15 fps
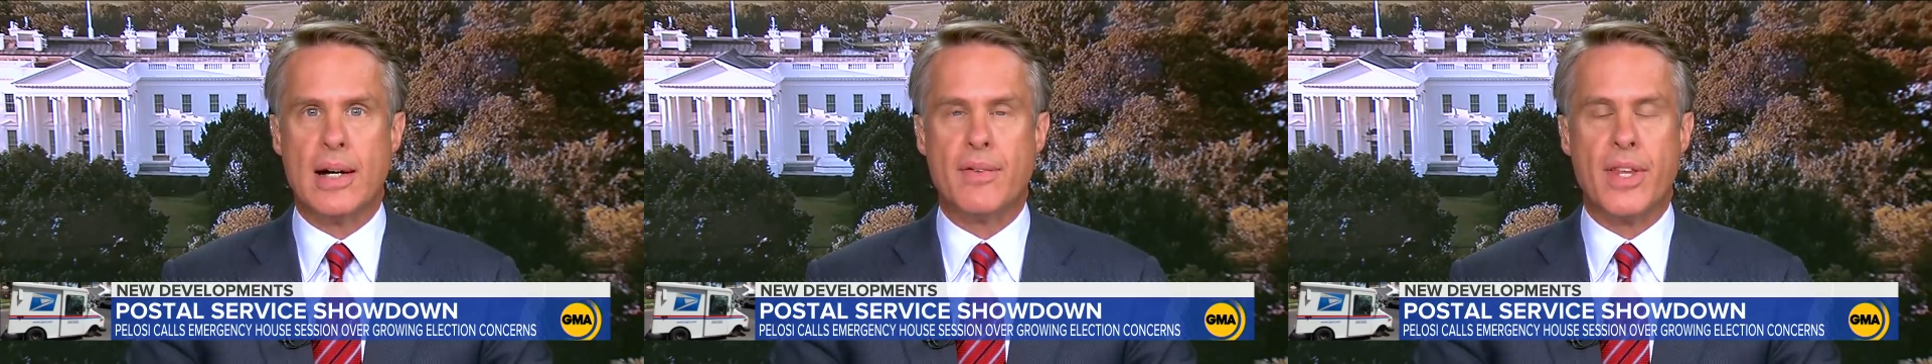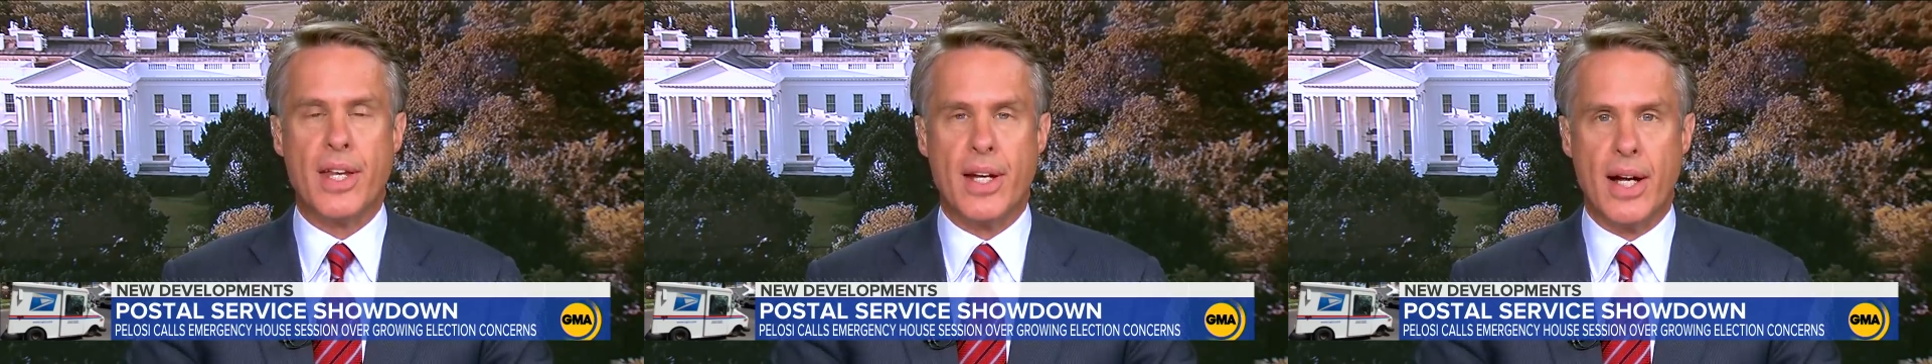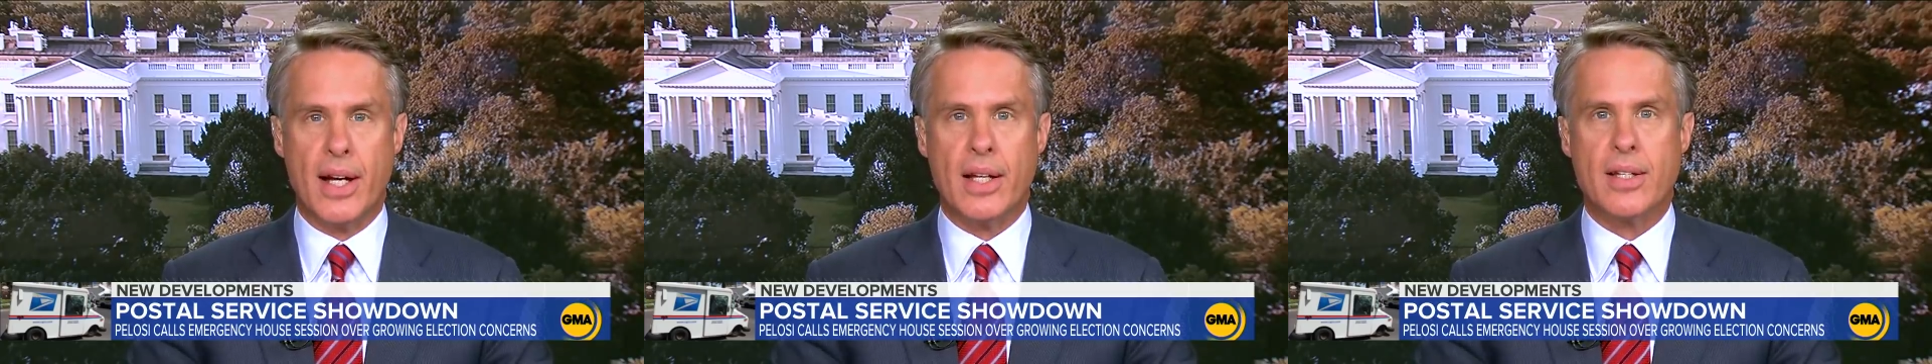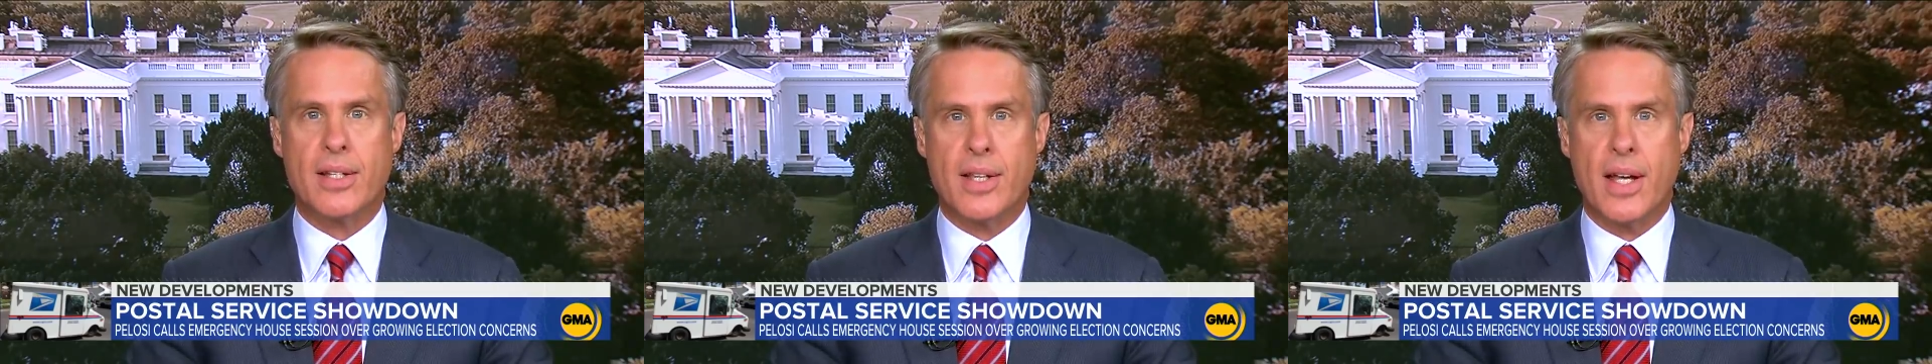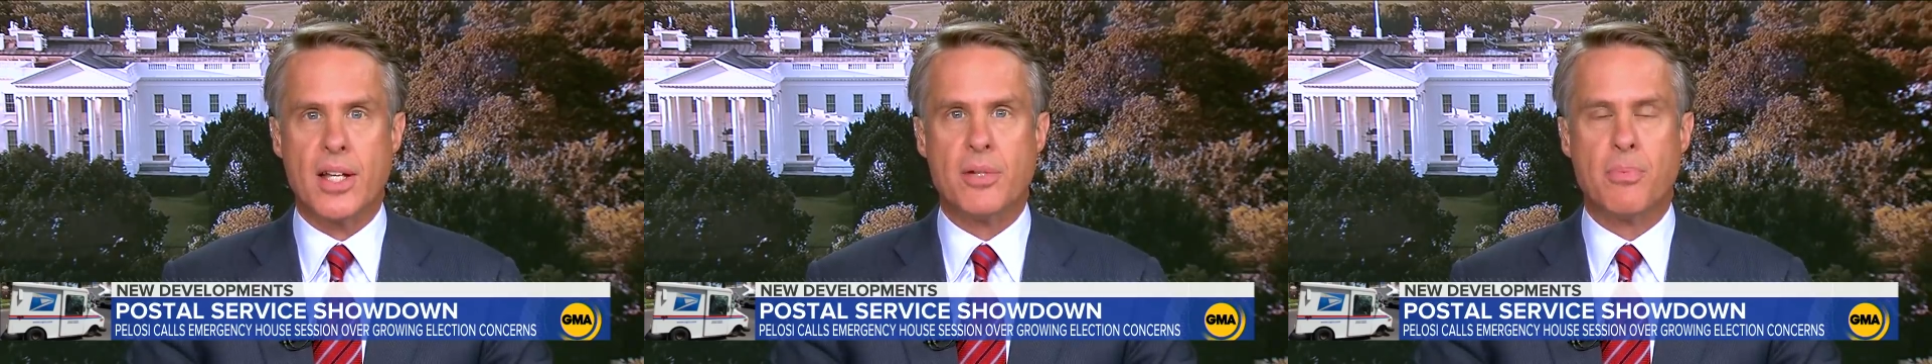of the United
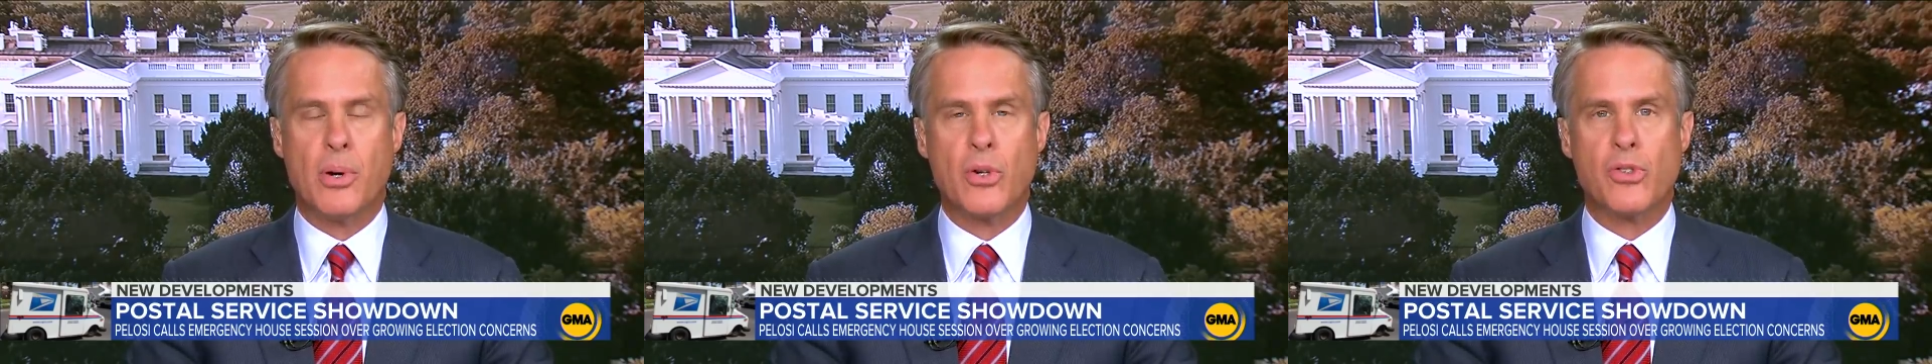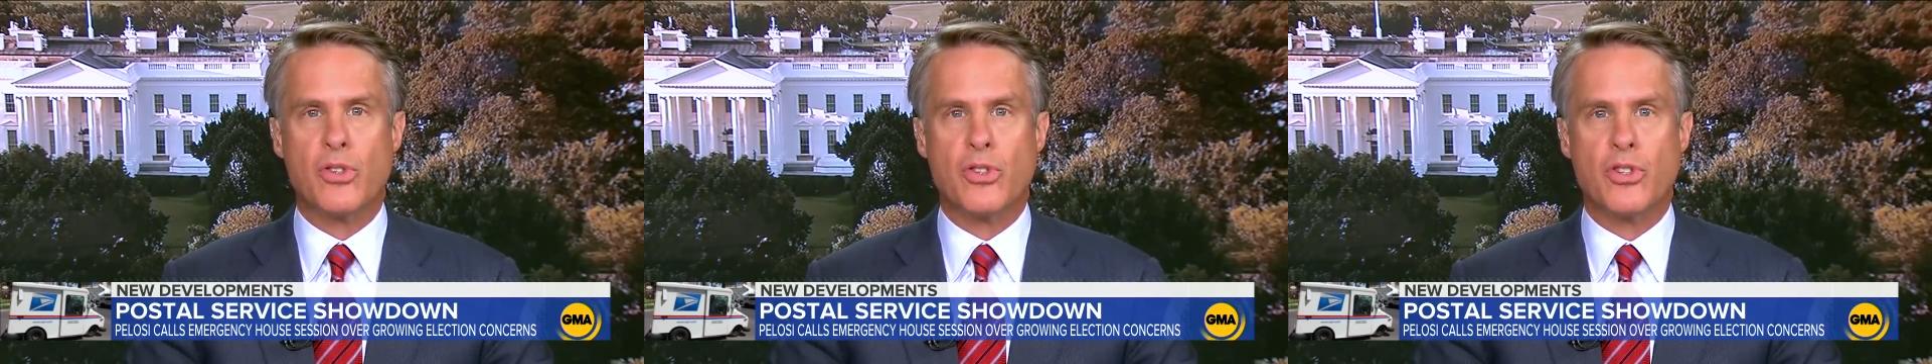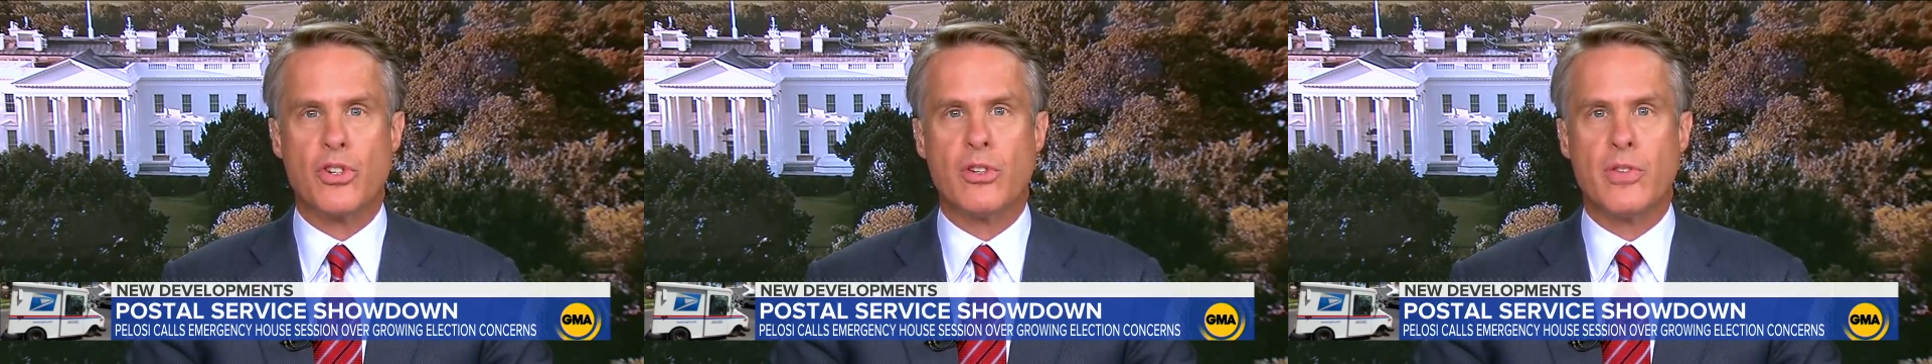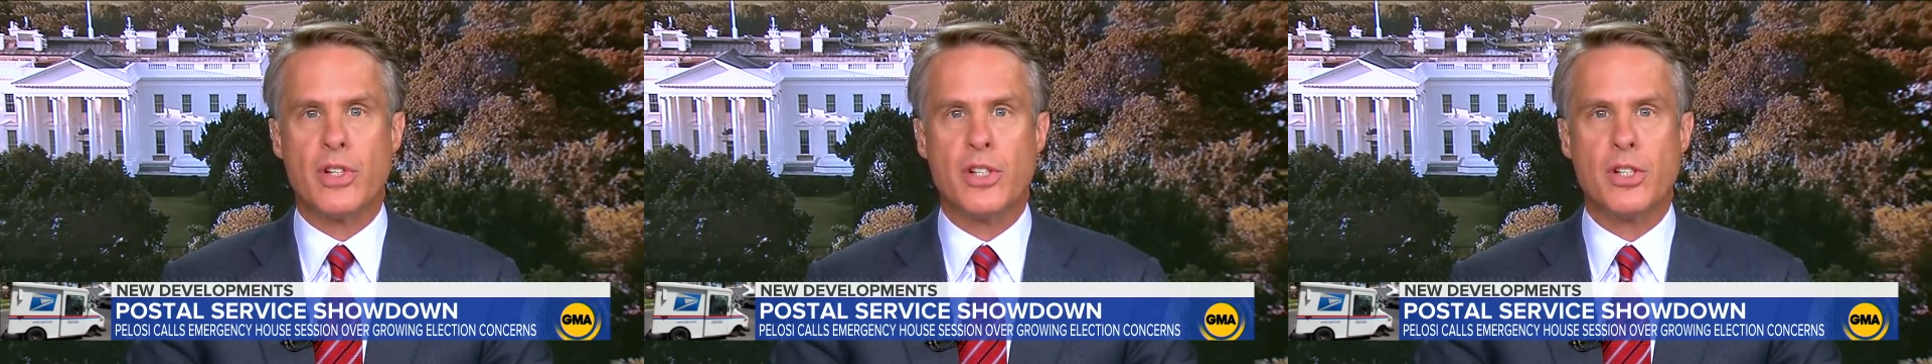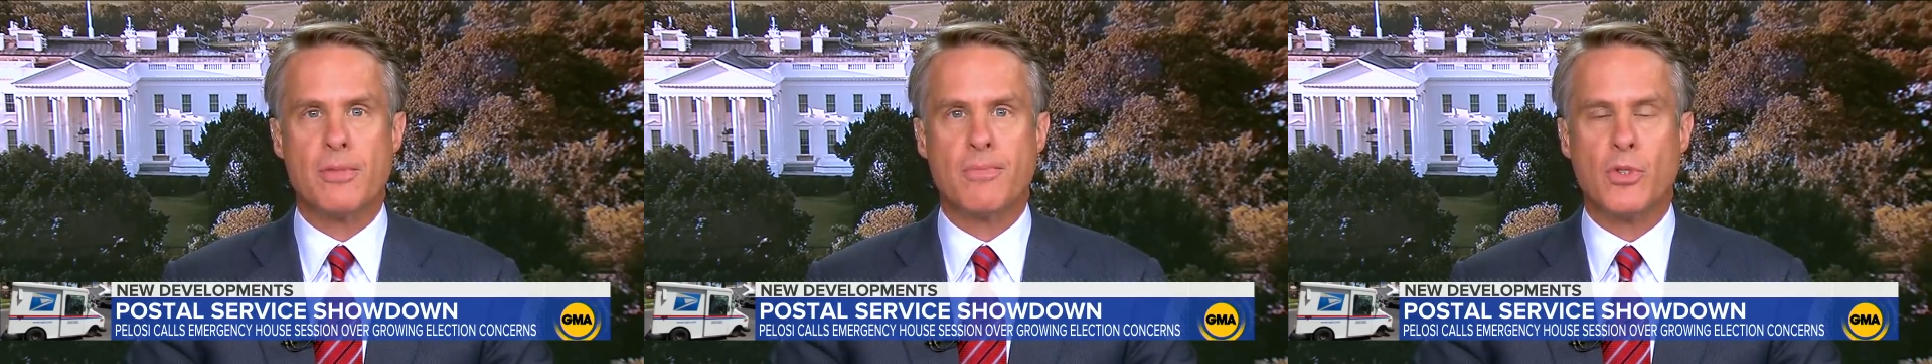States Postal
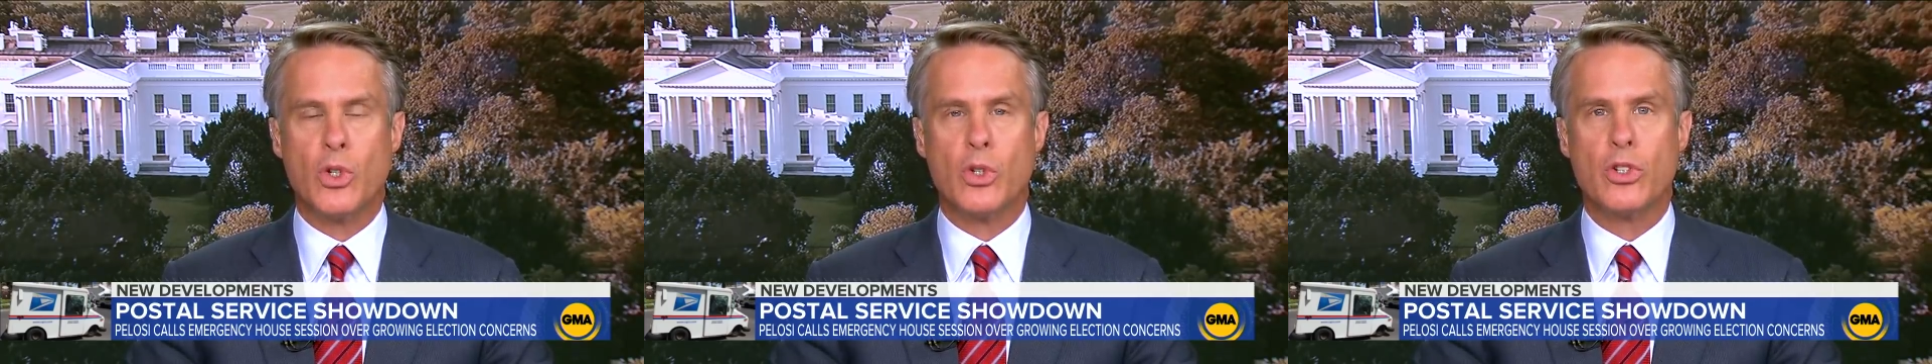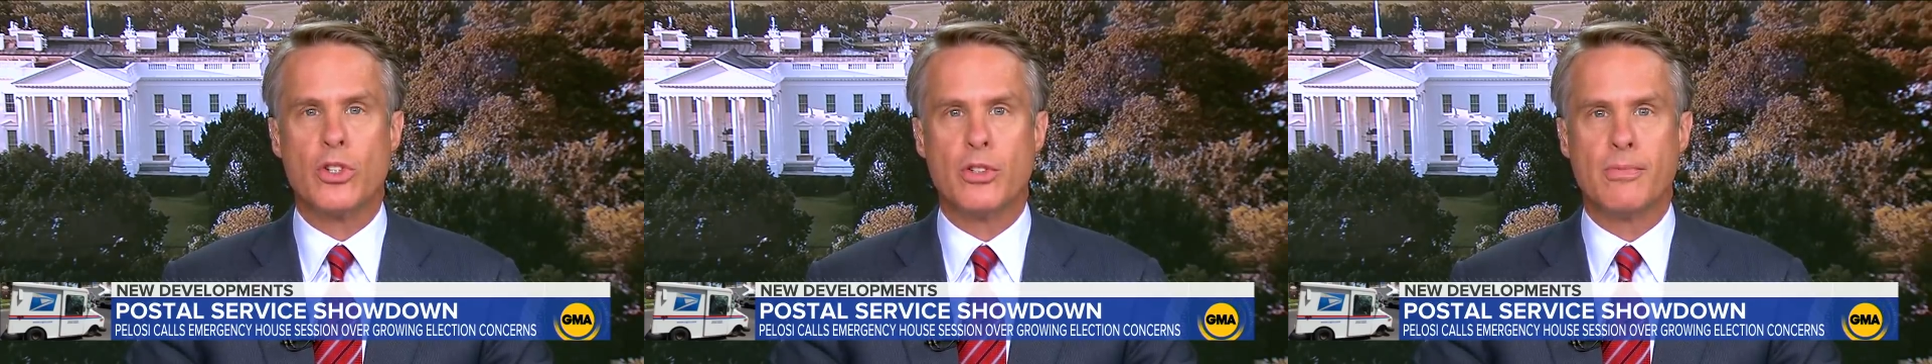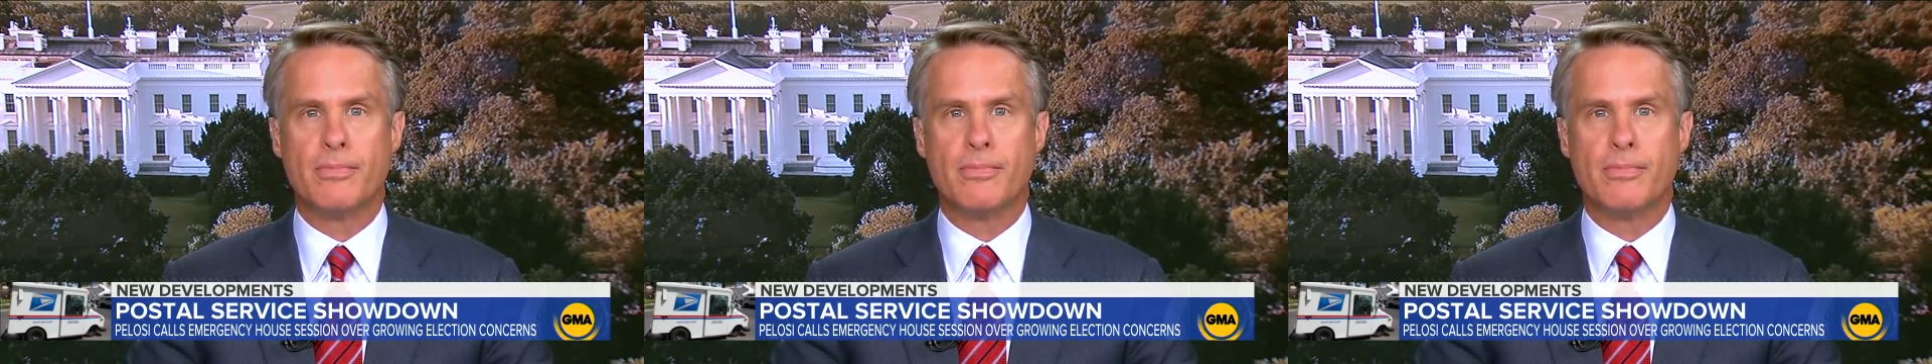Service. George?